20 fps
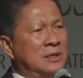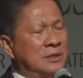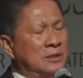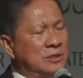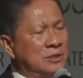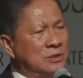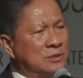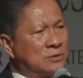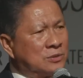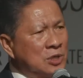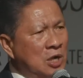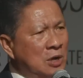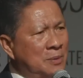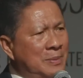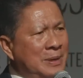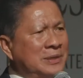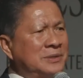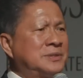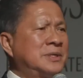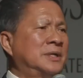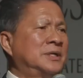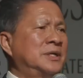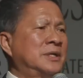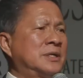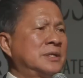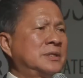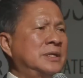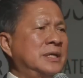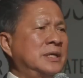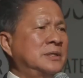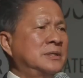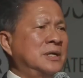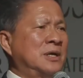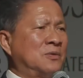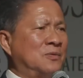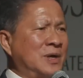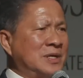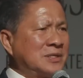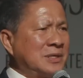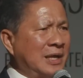You talk about the, the
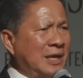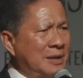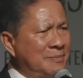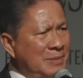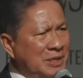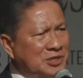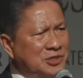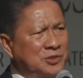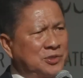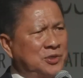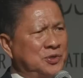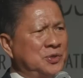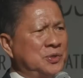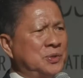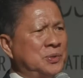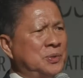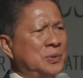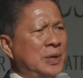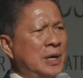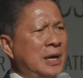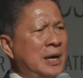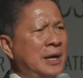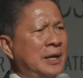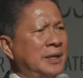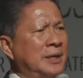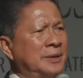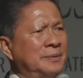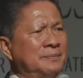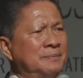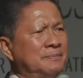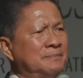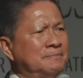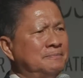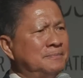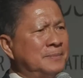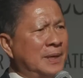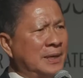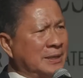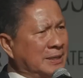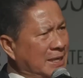rest, like I mentioned to you, I
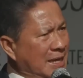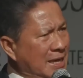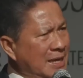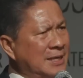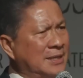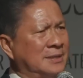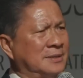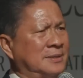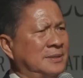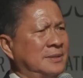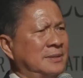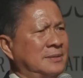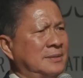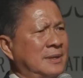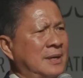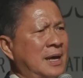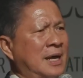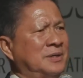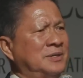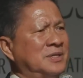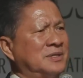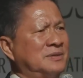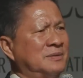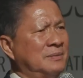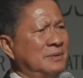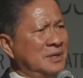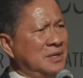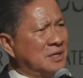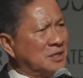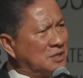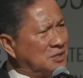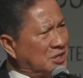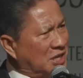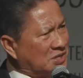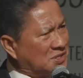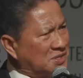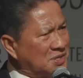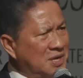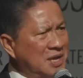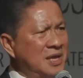again I just heard
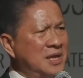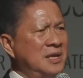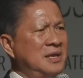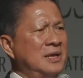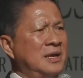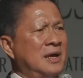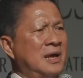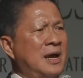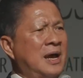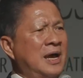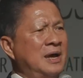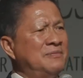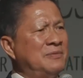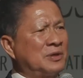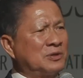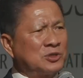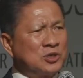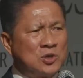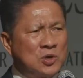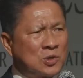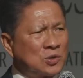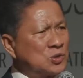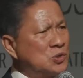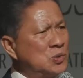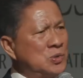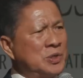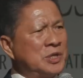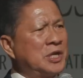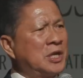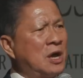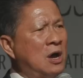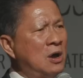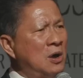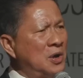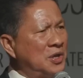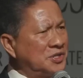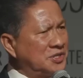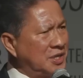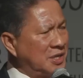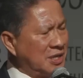yesterday. I have not talked to any
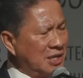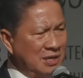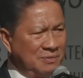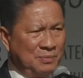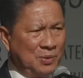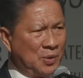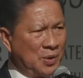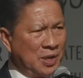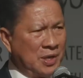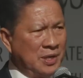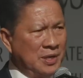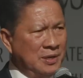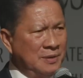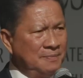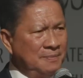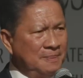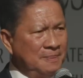college in Cambodia.